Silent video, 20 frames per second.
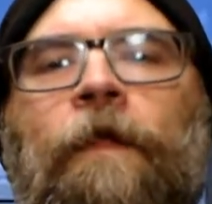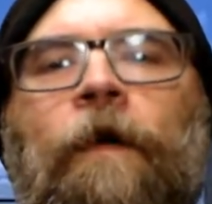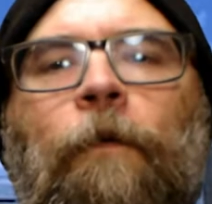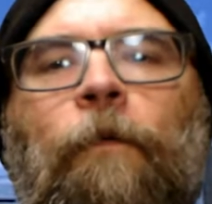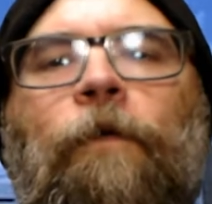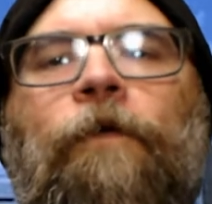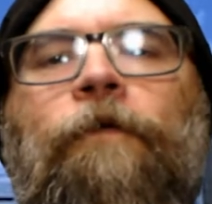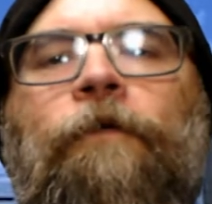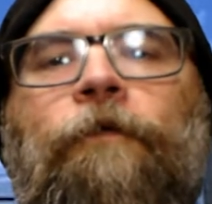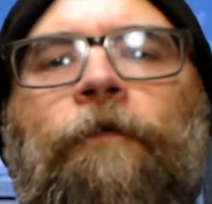There
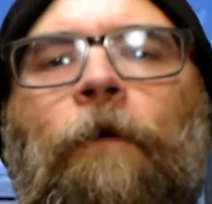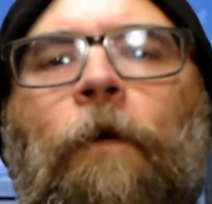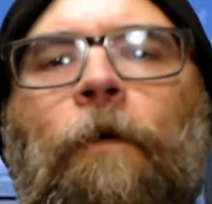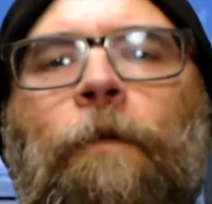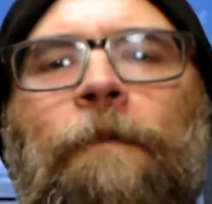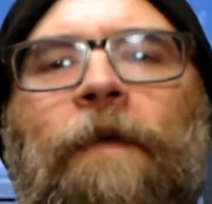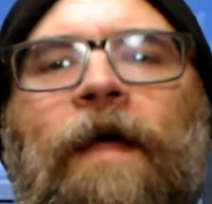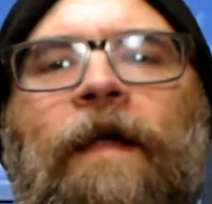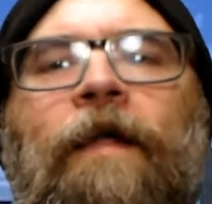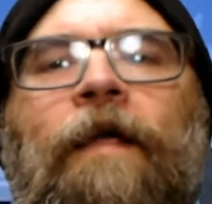were
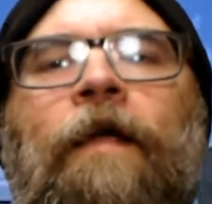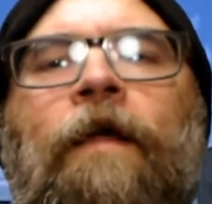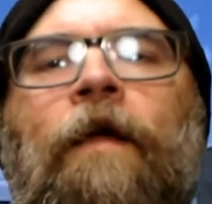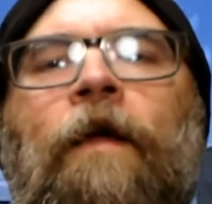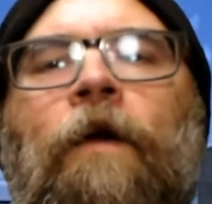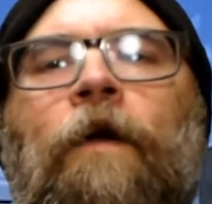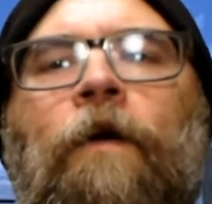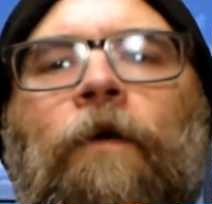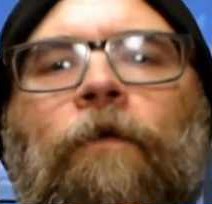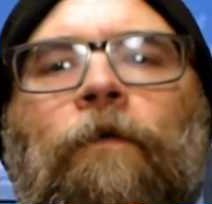so many
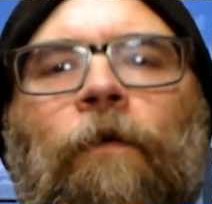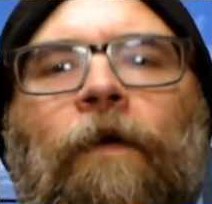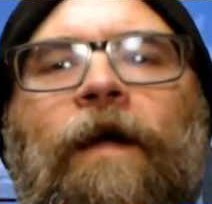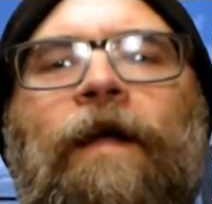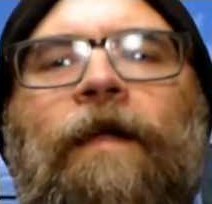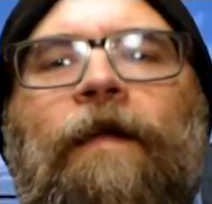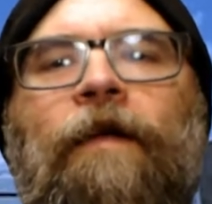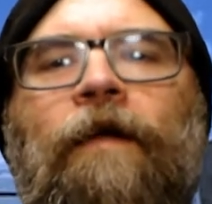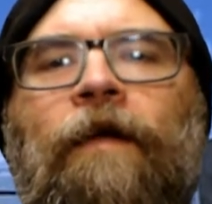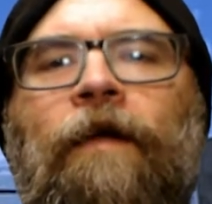
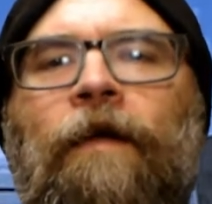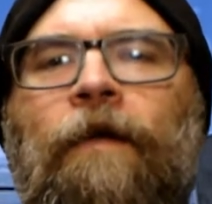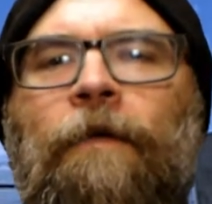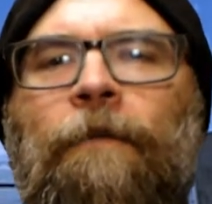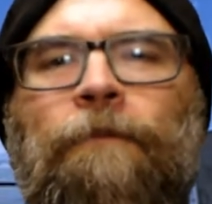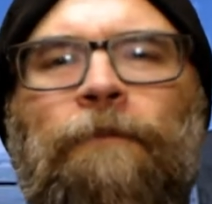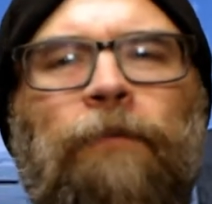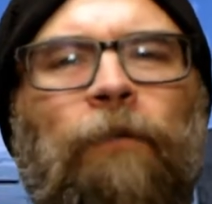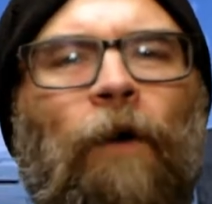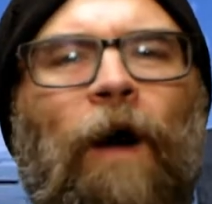great
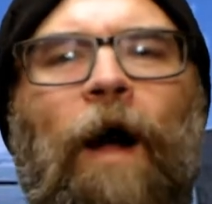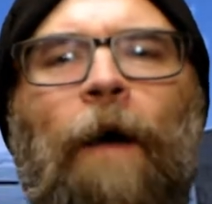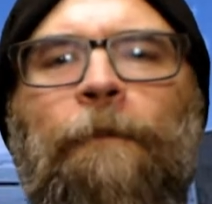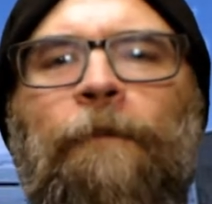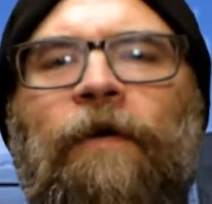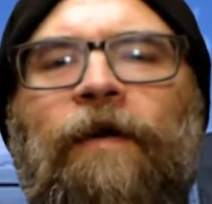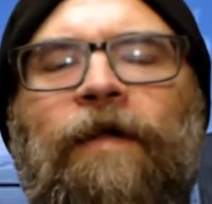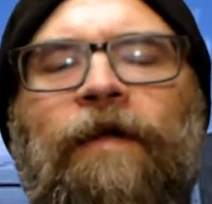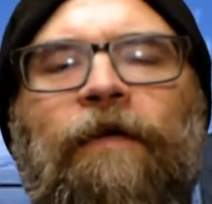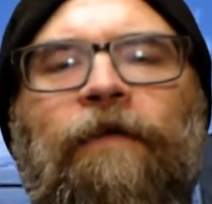
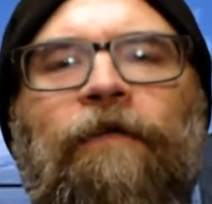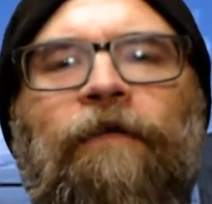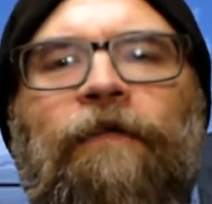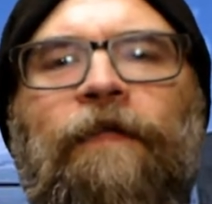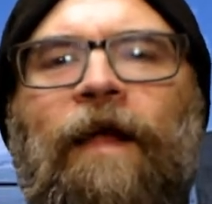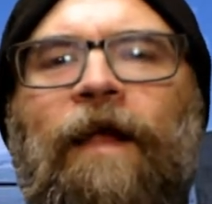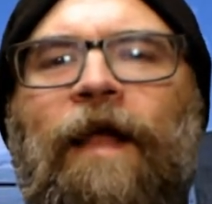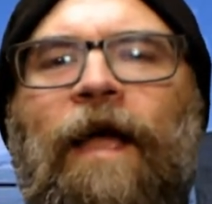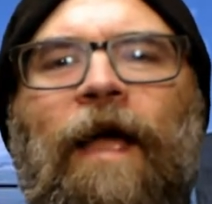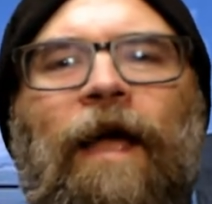properties
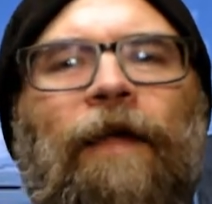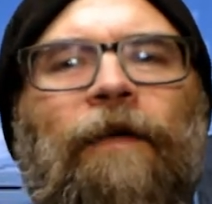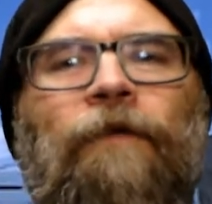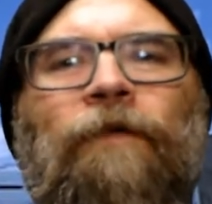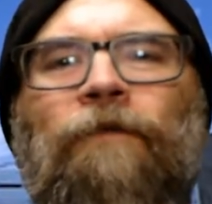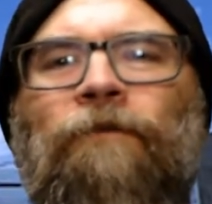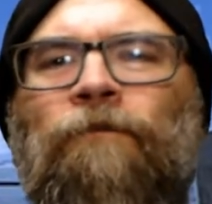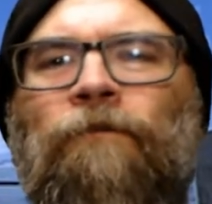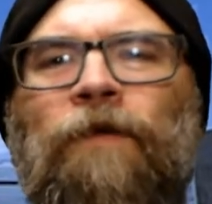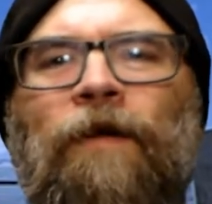that had
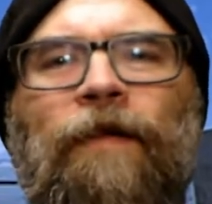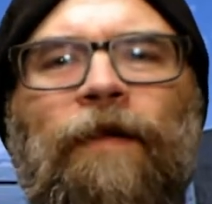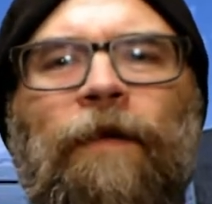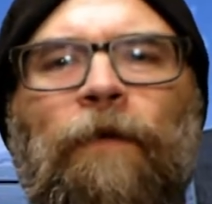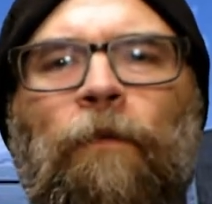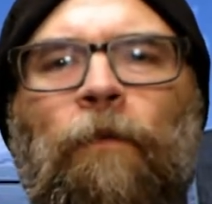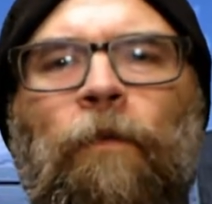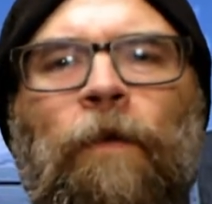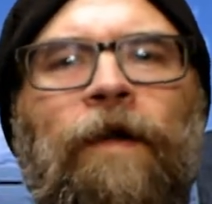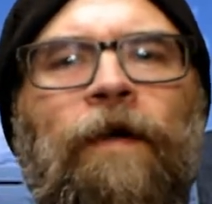
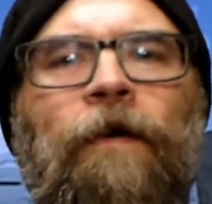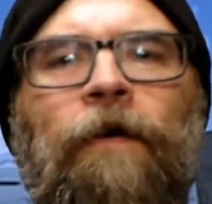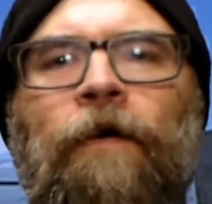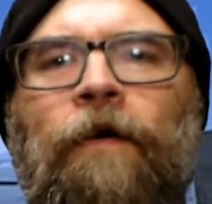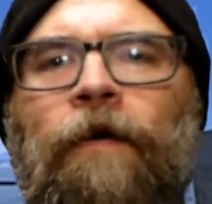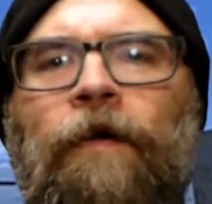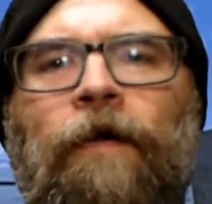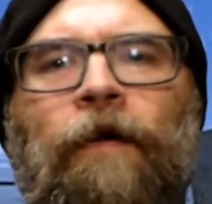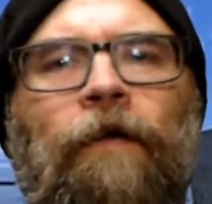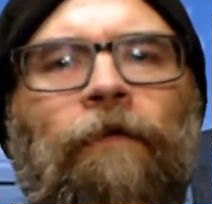really
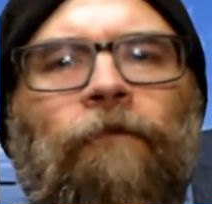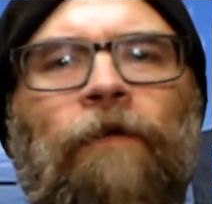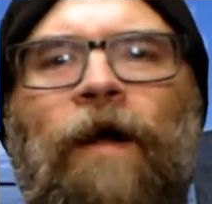weird,